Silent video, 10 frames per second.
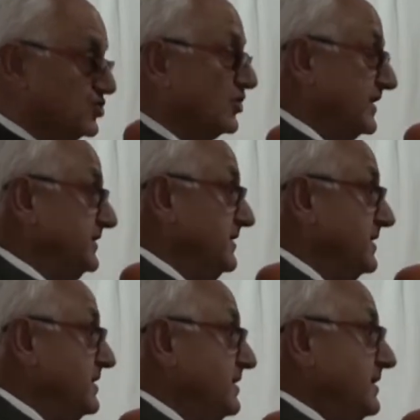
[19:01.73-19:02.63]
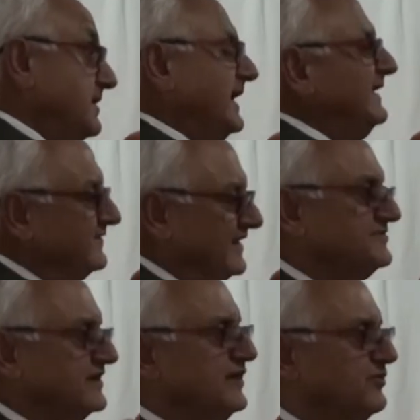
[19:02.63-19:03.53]
Shogun and
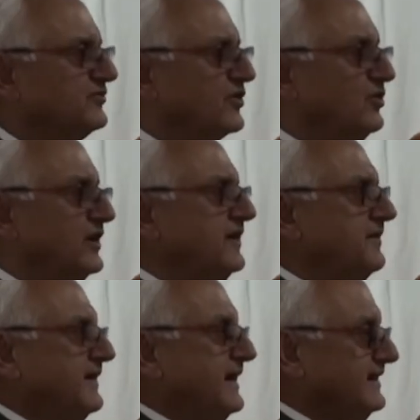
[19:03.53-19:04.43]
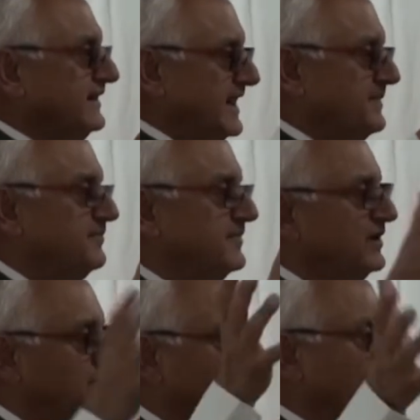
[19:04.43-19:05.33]
essentially he was a ruler in the
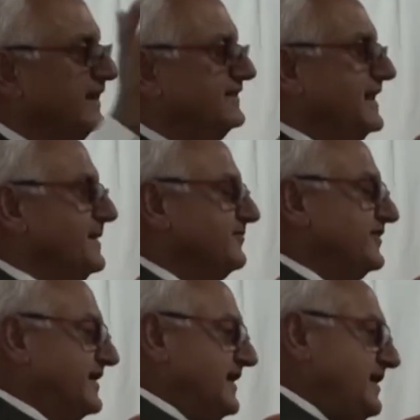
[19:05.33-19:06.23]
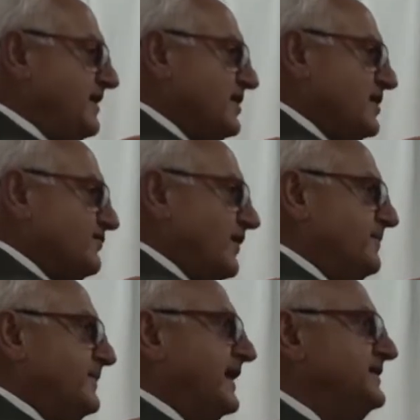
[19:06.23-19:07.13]
name, ruling in the name of the king
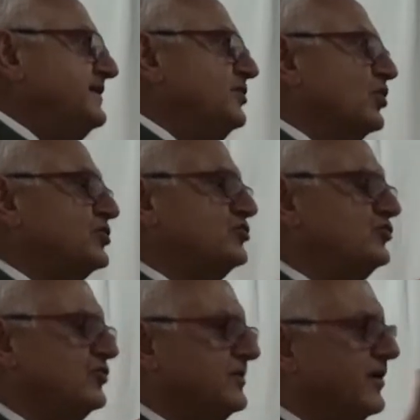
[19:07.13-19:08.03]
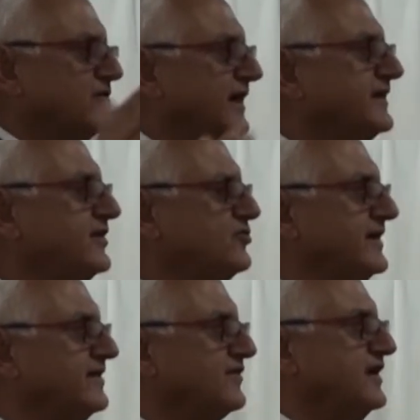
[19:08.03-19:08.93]
from 1902 to about
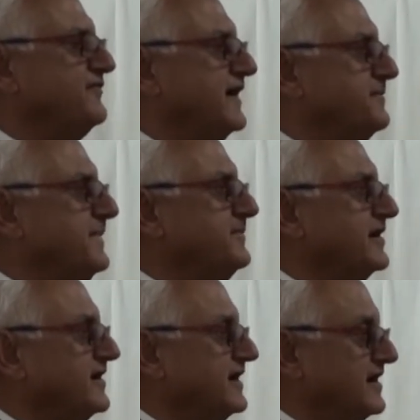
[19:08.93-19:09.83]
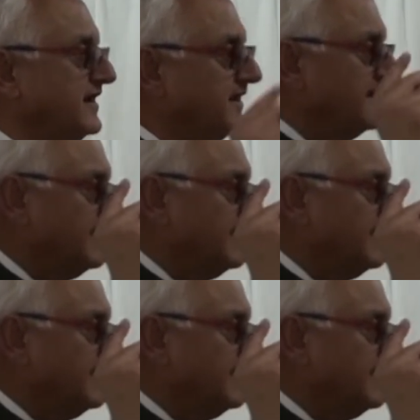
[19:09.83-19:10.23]
1923 if I remember correctly.